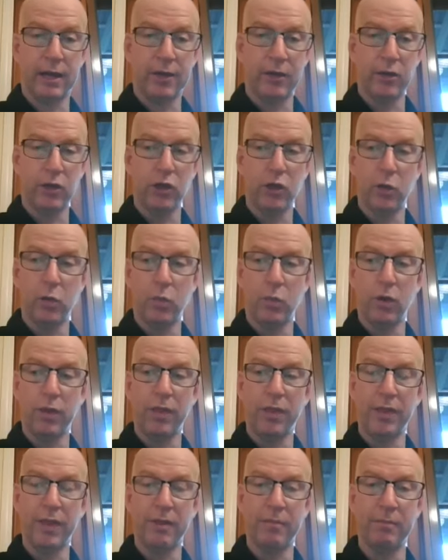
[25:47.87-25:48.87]
you don't
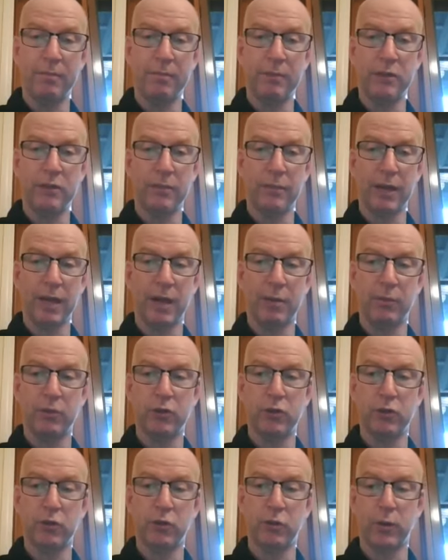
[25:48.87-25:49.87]
want them to be able
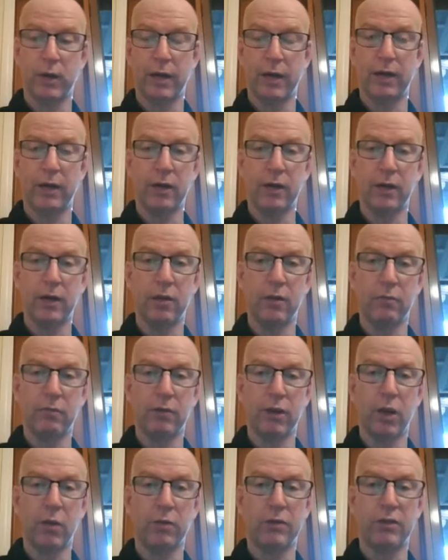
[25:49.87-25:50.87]
to
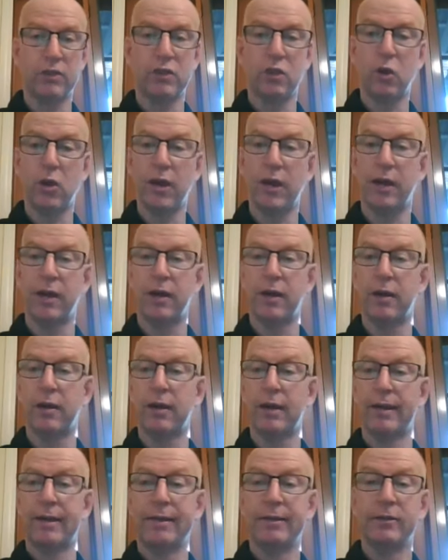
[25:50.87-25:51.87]
go and sign
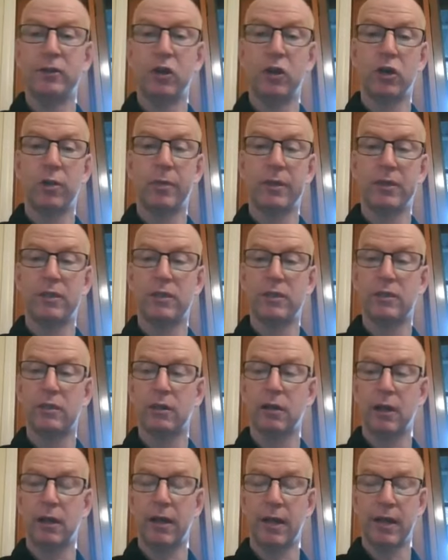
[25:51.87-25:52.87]

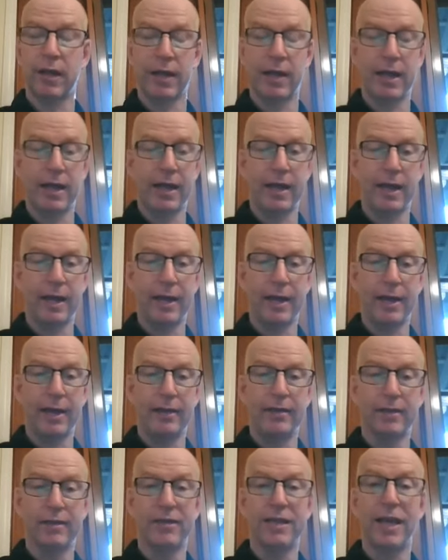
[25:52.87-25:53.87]
documents
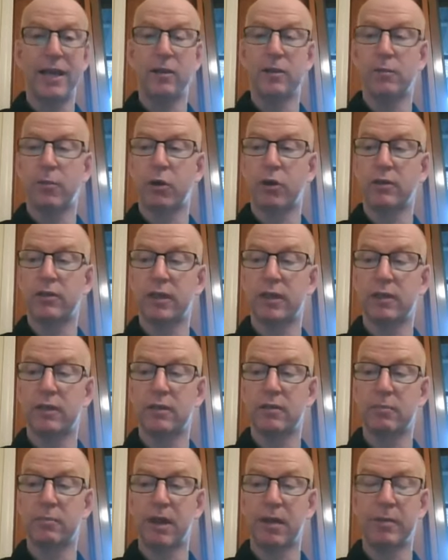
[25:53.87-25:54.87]
in the sales
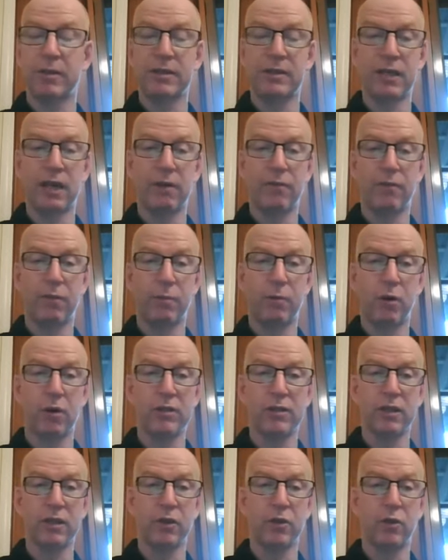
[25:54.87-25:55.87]
process, maybe sell it for a
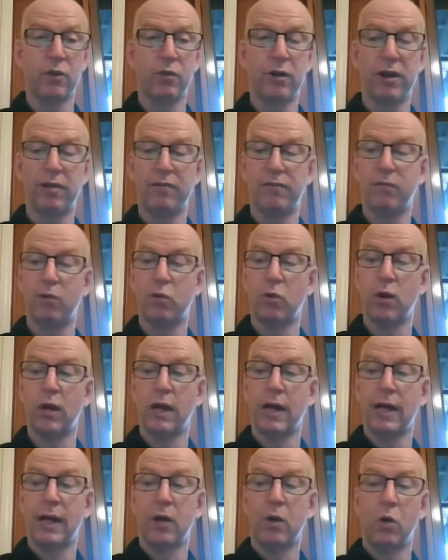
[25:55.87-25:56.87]
price that you're not ready for,
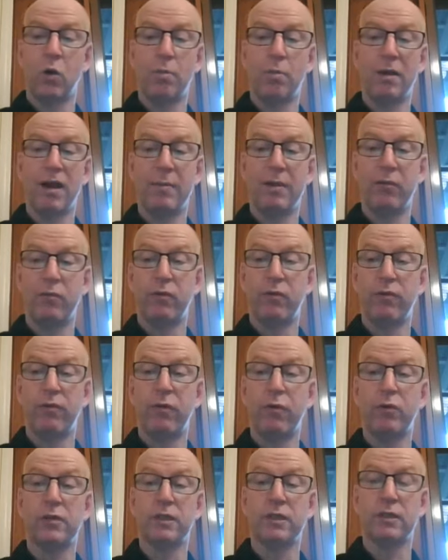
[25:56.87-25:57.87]
or maybe
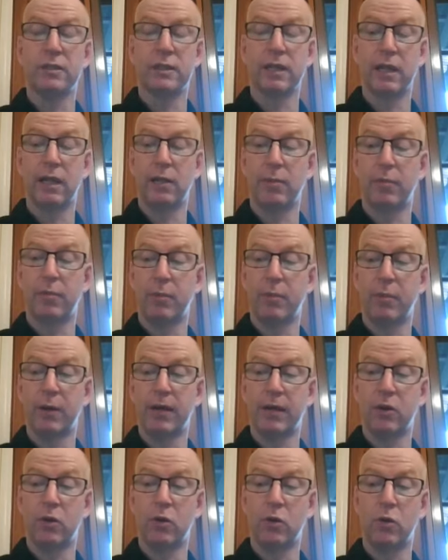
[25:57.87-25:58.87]
refuse to sell the
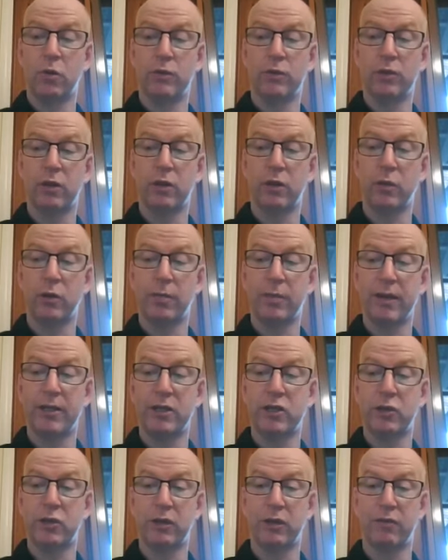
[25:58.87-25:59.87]
property at all. So you want to make
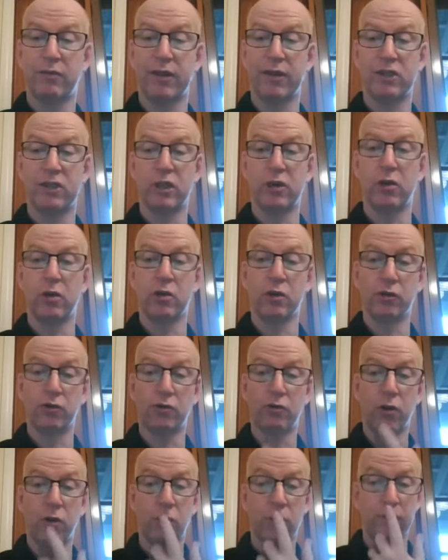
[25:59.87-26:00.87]
sure that you've actually got
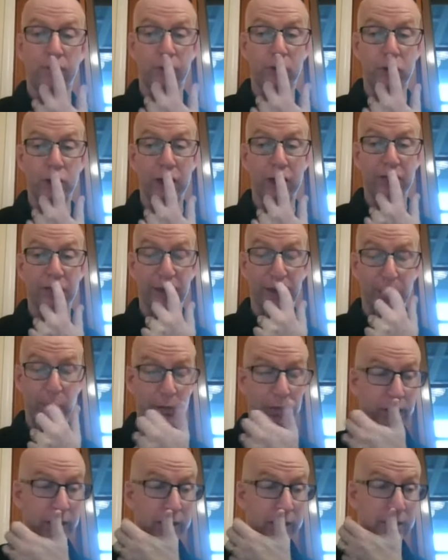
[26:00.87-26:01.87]
control if you're JVing
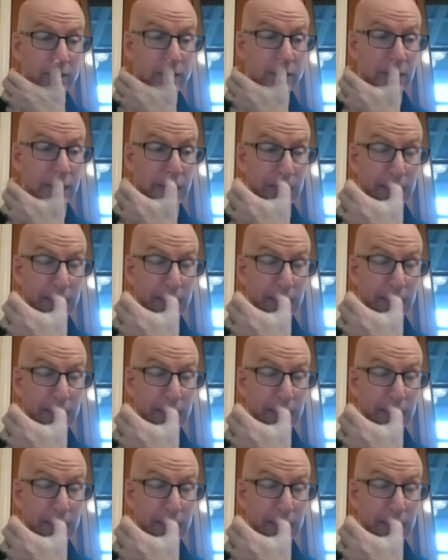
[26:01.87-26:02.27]
with the existing